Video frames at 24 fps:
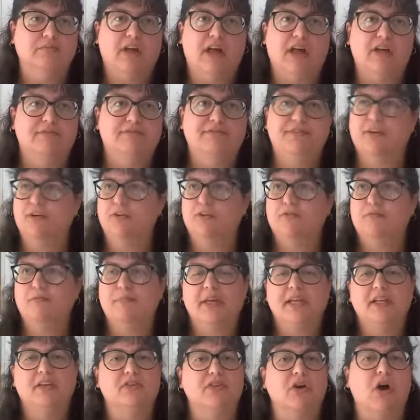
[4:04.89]
of
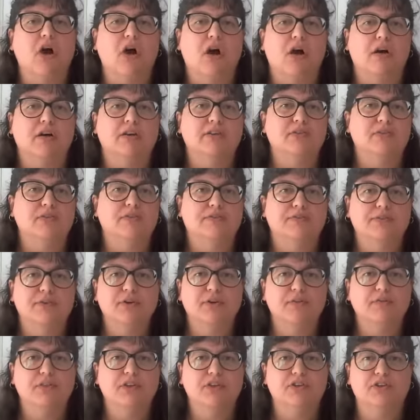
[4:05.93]
big dogs, or
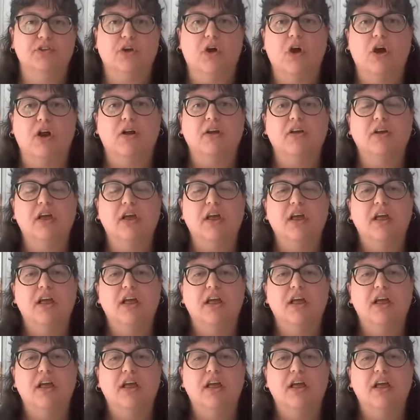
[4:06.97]
fear of the dark,